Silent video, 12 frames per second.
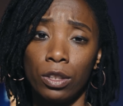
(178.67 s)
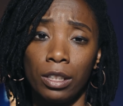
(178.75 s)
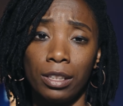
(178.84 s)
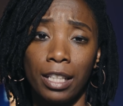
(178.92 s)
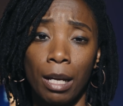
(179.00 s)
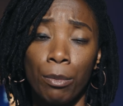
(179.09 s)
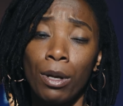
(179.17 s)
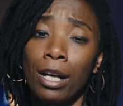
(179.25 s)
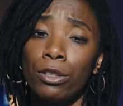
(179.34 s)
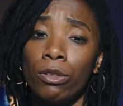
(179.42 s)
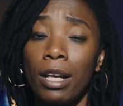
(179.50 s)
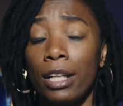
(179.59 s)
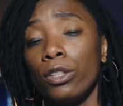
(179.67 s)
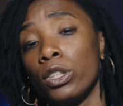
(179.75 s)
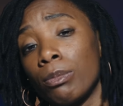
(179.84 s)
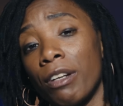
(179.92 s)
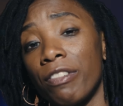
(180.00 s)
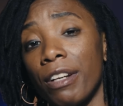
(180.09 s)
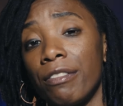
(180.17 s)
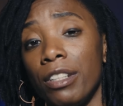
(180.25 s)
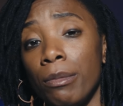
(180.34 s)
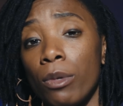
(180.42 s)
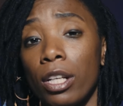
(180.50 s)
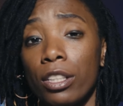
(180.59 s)
on this camera. I do not use my
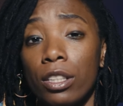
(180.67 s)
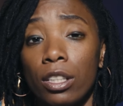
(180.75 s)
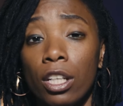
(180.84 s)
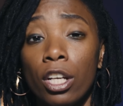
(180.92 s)
5D Mark